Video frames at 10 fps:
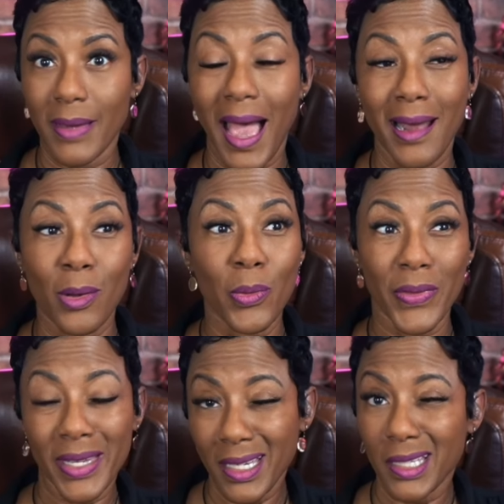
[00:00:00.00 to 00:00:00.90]
I don't
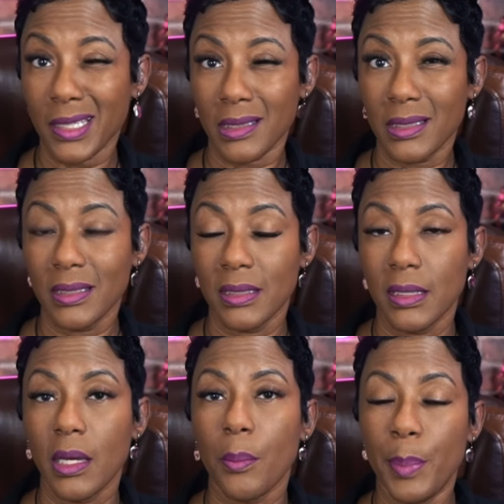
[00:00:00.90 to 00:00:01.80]
think.
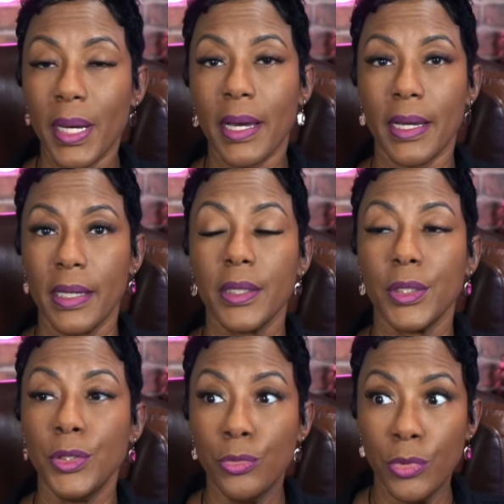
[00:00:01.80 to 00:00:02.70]
But
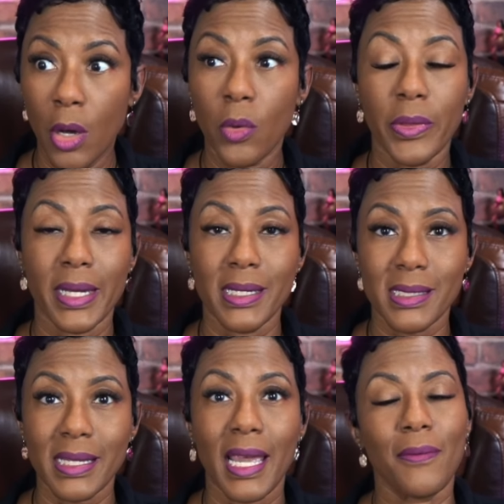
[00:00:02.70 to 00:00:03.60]
you know that it's
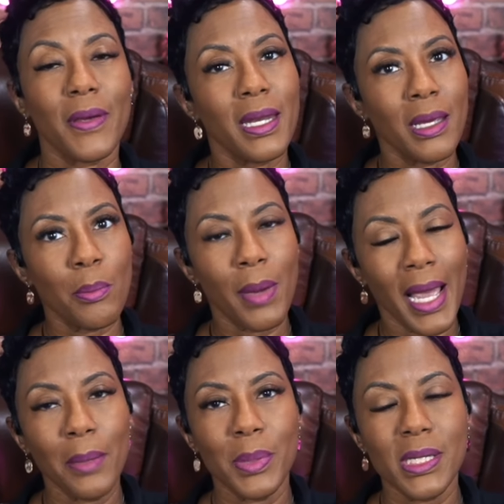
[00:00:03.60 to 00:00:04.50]
safe and it
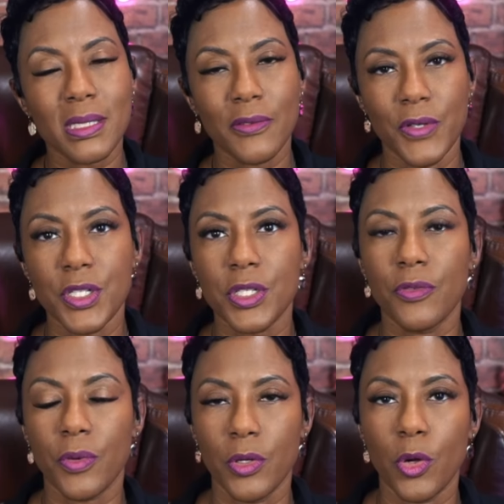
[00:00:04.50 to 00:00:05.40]
might be sufficient
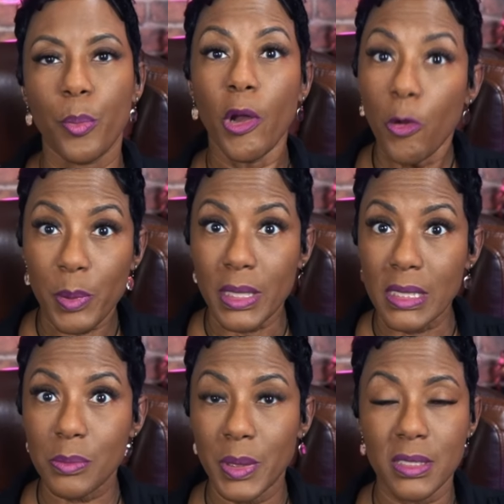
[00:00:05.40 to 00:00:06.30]
for your
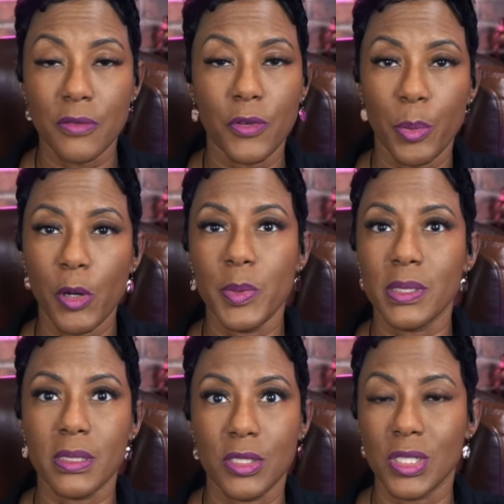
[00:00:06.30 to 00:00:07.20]
purpose, because if your purpose
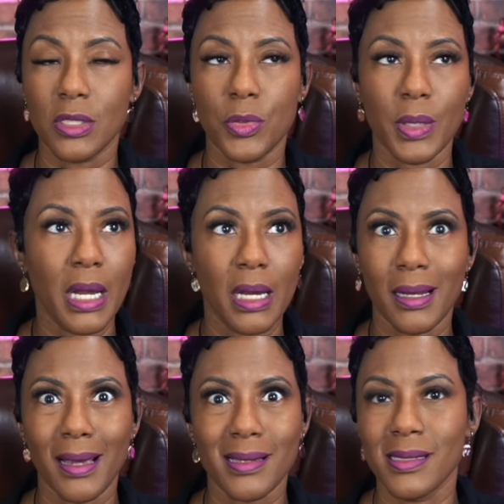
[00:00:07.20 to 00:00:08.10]
is just creating
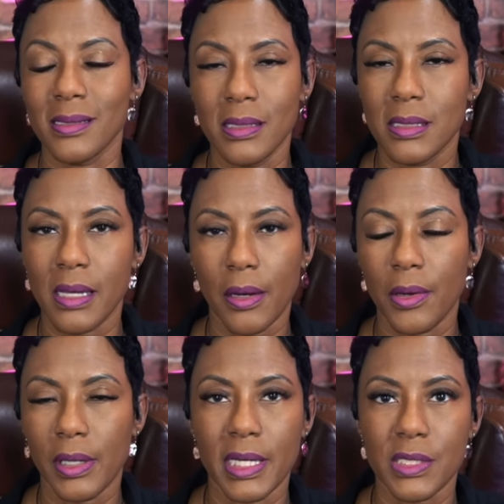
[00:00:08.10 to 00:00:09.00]
like a 60-second or
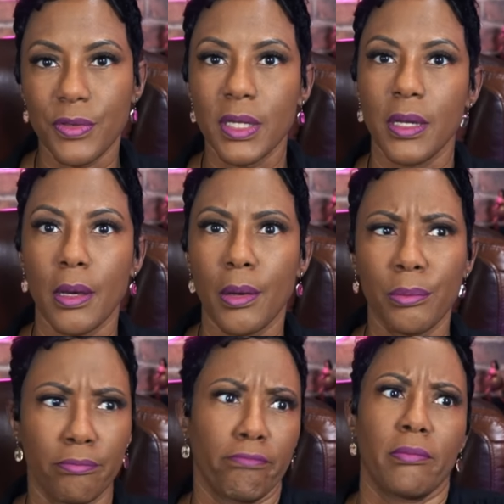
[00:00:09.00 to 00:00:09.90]
less video,
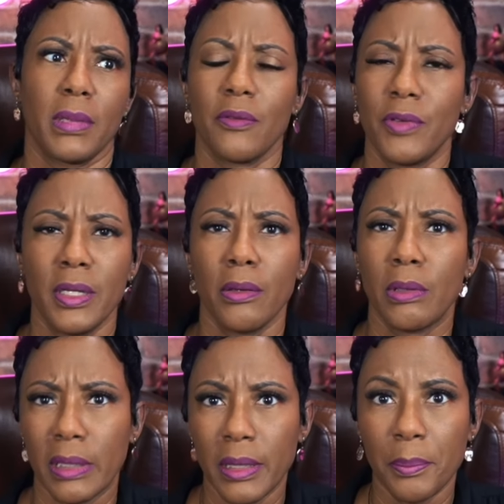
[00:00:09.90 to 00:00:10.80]
a video
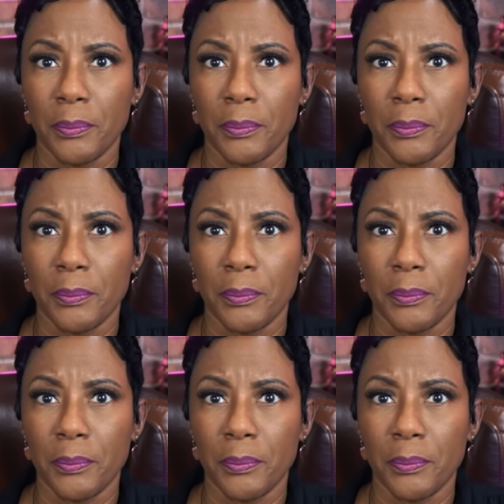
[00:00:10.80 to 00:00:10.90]
clip,